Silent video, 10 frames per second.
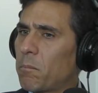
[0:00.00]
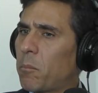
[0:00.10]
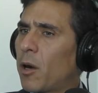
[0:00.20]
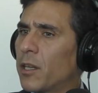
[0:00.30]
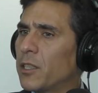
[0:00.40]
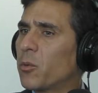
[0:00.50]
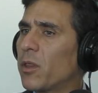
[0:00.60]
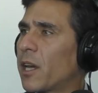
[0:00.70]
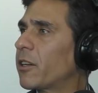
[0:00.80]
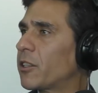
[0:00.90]
parties
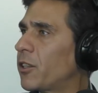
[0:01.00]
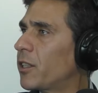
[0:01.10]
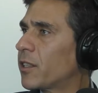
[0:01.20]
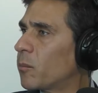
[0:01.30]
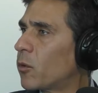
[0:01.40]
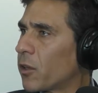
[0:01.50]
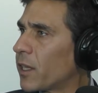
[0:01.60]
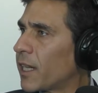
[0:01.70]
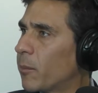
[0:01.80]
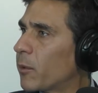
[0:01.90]
without attorneys are more
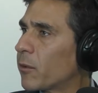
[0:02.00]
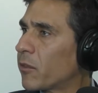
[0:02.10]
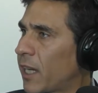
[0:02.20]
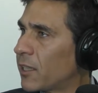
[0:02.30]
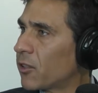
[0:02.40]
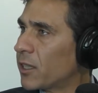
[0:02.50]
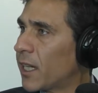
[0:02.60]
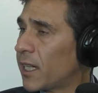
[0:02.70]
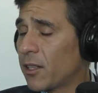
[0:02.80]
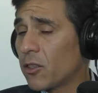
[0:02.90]
than capable of handling
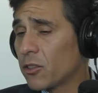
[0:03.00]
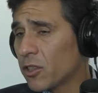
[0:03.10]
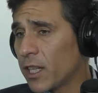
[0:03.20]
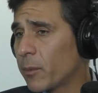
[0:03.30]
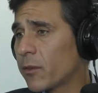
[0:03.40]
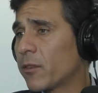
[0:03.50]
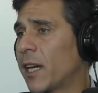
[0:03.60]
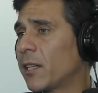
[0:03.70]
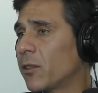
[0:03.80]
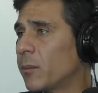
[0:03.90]
that, and they're also capable of
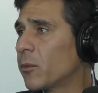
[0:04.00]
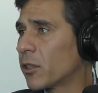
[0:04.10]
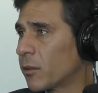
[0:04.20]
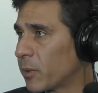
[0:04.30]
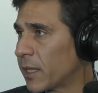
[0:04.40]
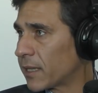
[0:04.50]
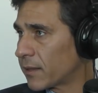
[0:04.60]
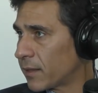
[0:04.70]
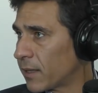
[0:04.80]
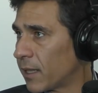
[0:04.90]
handling more
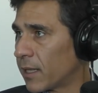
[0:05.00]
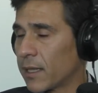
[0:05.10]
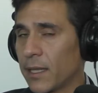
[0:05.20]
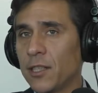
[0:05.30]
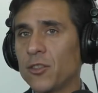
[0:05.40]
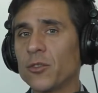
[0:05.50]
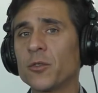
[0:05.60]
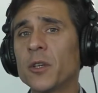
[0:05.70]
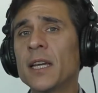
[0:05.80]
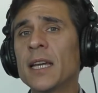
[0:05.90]
complex uh,
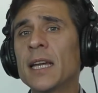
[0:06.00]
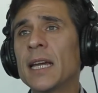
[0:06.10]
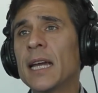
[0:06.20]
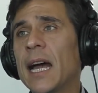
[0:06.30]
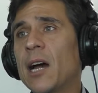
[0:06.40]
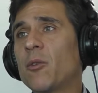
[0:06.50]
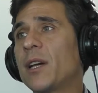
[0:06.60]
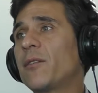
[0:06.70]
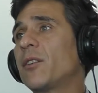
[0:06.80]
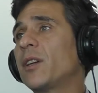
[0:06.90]
issues.
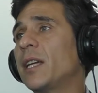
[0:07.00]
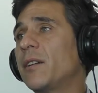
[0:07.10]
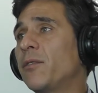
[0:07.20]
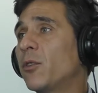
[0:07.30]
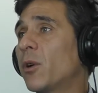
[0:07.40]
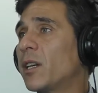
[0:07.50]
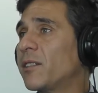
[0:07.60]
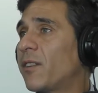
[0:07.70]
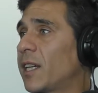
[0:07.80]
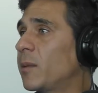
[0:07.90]
However, if you are
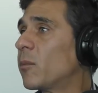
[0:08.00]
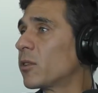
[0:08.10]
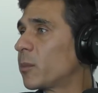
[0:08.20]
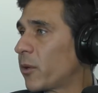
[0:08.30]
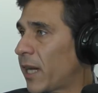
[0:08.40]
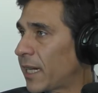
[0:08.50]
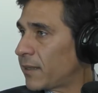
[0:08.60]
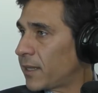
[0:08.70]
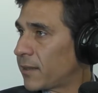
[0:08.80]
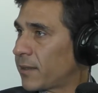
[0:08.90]
dividing multiple
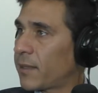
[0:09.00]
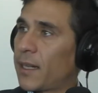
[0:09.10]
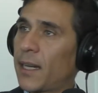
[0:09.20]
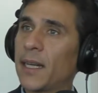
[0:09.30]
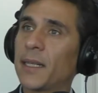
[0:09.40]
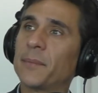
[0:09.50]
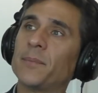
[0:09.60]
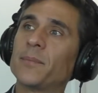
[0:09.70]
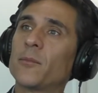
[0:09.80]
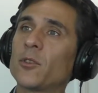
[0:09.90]
assets,
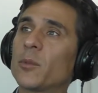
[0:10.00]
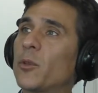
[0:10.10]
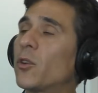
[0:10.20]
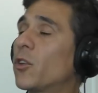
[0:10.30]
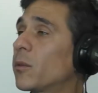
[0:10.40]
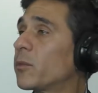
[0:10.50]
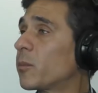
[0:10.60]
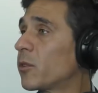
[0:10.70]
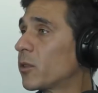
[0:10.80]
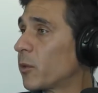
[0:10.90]
um, multiple homes or
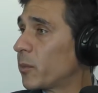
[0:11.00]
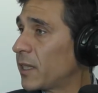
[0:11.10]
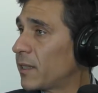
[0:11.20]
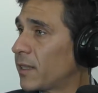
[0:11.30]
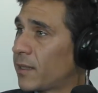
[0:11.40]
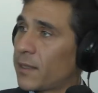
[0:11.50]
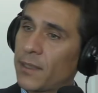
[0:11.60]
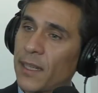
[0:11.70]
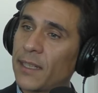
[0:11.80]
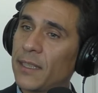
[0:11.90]
multiple
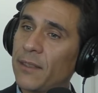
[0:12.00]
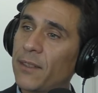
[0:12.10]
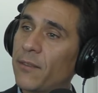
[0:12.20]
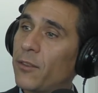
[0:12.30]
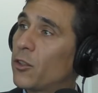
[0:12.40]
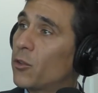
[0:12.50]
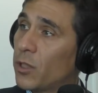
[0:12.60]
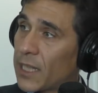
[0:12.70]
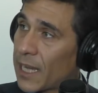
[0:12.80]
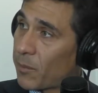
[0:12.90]
businesses, and even if you're
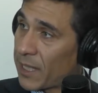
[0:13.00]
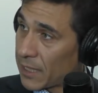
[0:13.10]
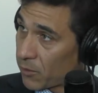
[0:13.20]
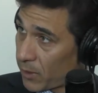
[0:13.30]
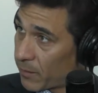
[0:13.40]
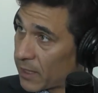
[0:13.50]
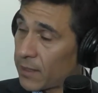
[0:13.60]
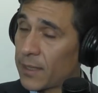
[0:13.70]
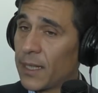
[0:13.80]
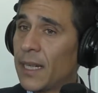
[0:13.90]
doing that by agreement,